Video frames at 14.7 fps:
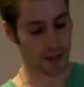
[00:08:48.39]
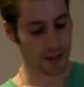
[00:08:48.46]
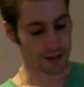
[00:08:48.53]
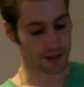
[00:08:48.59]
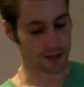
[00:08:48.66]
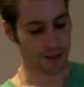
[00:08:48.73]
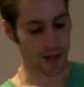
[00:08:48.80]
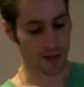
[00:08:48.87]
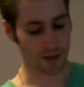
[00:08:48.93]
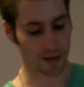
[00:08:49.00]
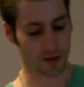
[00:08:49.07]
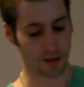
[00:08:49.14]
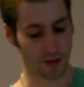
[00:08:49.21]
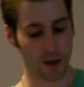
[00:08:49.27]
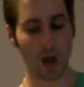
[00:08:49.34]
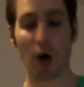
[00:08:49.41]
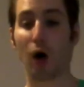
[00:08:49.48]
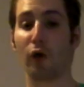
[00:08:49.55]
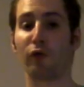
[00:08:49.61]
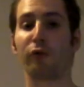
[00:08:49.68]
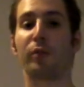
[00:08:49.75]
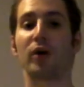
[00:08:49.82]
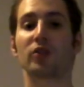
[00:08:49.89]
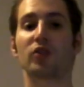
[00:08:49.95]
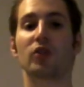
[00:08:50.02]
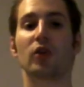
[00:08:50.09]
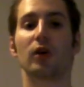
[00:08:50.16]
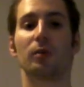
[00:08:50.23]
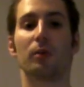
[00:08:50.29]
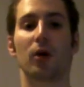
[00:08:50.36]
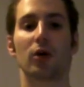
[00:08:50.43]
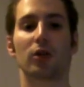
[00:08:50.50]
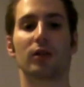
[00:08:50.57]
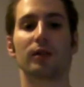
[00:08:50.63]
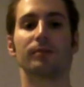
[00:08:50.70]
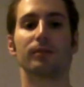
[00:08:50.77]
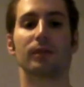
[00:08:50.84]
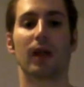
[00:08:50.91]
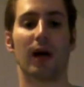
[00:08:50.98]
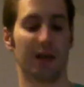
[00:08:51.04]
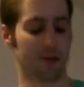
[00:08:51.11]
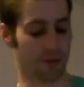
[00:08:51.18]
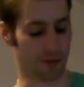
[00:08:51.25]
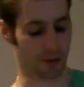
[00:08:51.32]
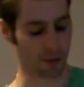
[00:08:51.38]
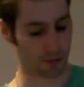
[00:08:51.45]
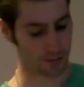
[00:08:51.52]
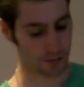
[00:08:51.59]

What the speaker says: a set of post-mortem knives."